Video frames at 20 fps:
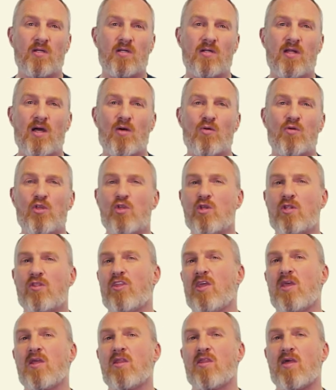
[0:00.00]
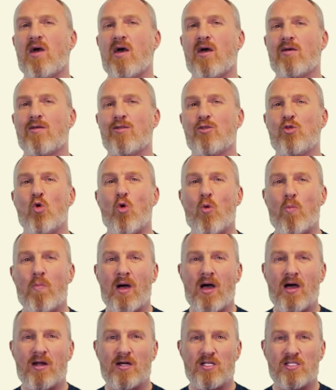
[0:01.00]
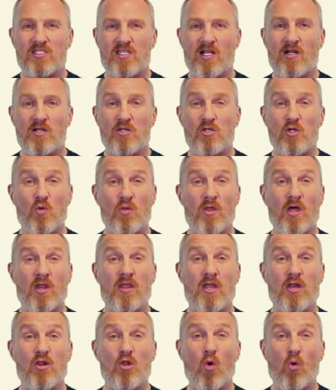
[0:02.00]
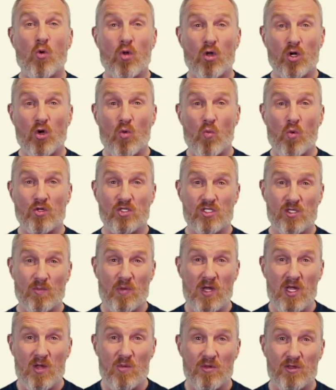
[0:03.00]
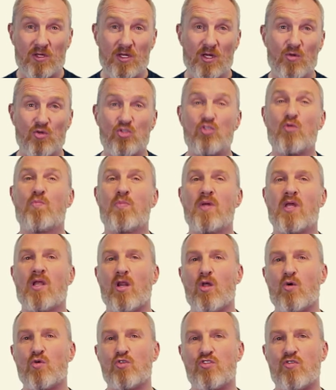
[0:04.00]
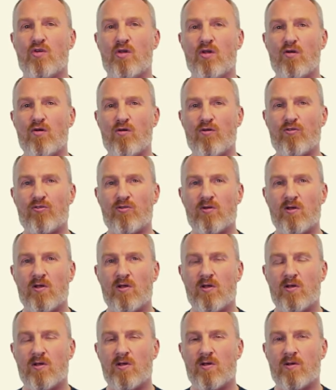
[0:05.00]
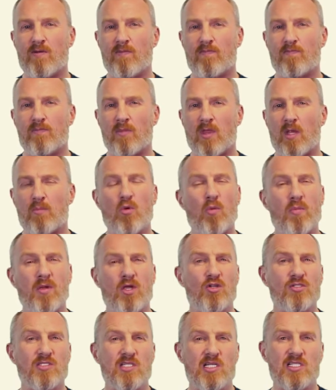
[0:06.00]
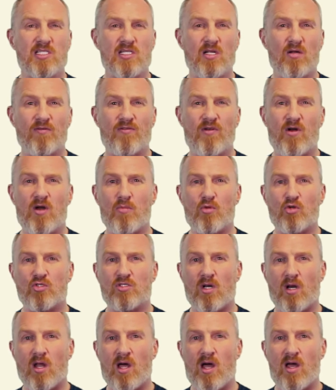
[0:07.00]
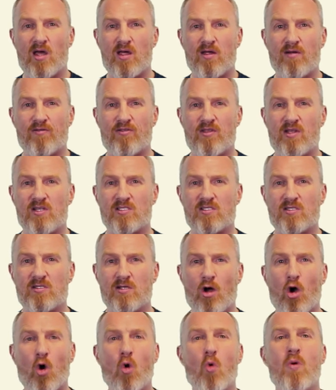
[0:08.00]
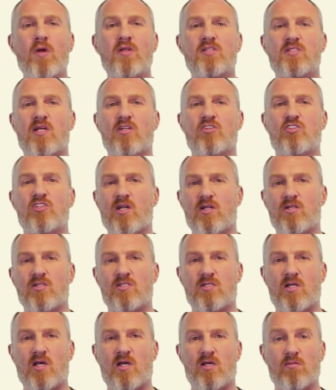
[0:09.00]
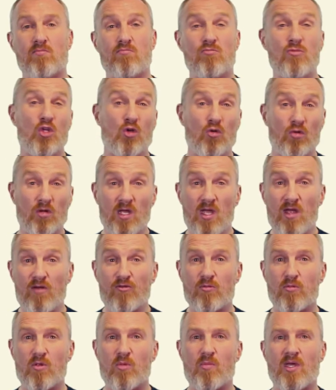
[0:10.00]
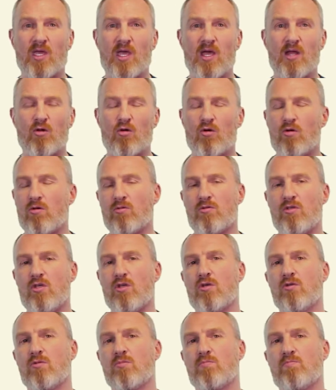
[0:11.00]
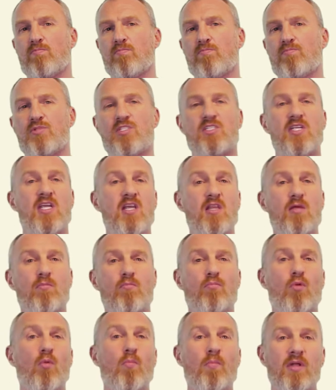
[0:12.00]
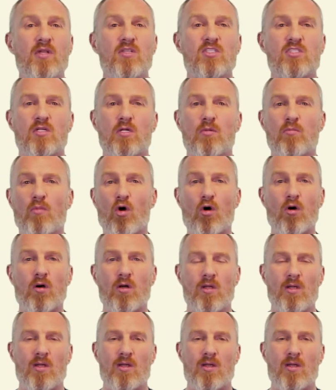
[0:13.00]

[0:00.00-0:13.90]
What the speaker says: Now, you'd think that your partner telling you that they no longer want to be with you should be closure enough. But because they're still very much alive, there's always that chance that you could hear from them again, or you could see them, bump into them, or